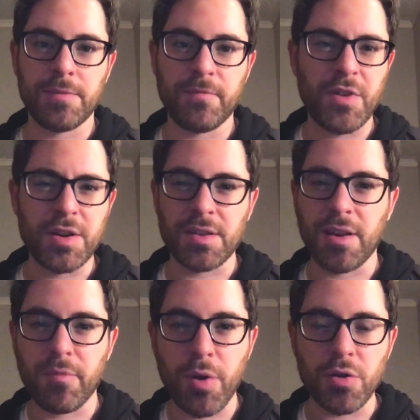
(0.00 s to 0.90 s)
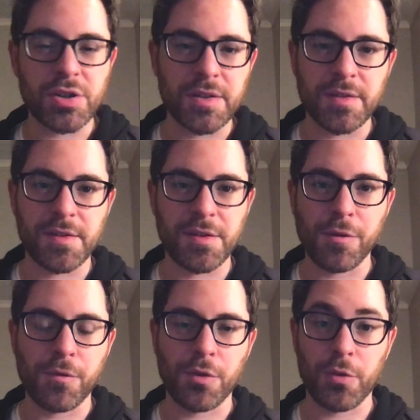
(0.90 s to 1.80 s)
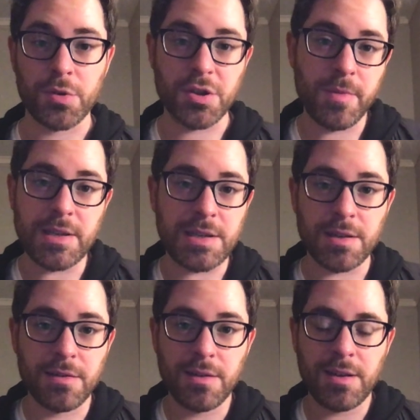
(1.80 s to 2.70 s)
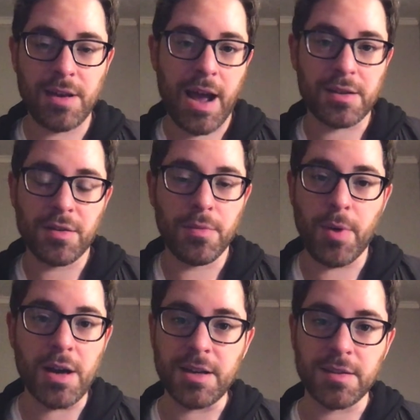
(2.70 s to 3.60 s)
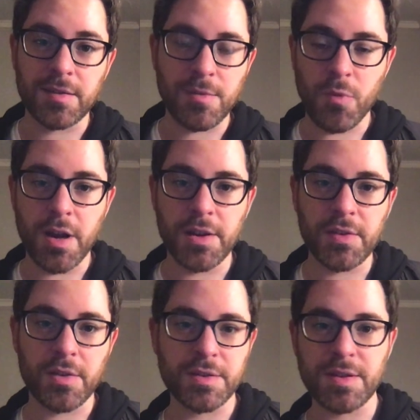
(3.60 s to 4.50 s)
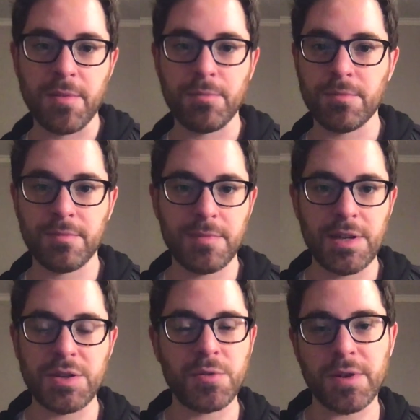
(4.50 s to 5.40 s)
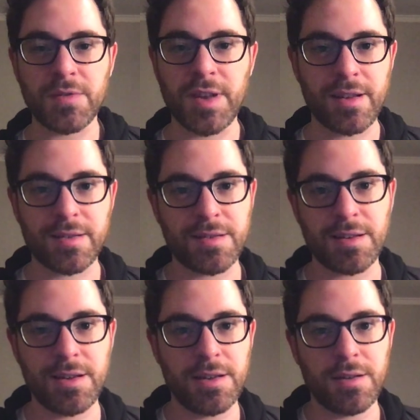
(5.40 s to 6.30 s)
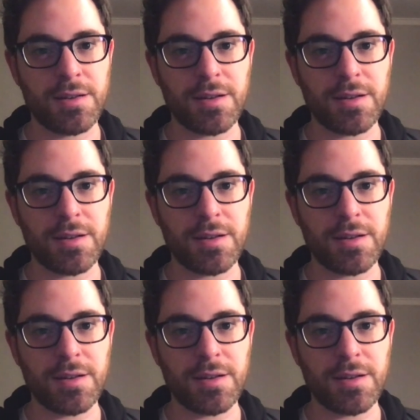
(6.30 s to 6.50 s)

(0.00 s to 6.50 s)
various love potions and so forth, which are meant to act on the body in some way. So there's some intuitive sense in